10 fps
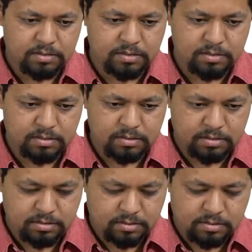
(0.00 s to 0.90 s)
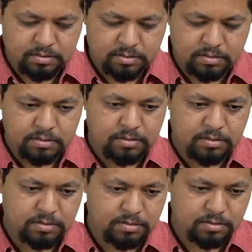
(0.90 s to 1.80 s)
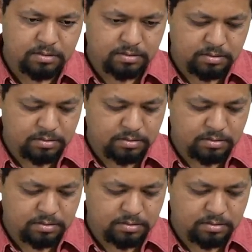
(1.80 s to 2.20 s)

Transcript: Nobody speaks.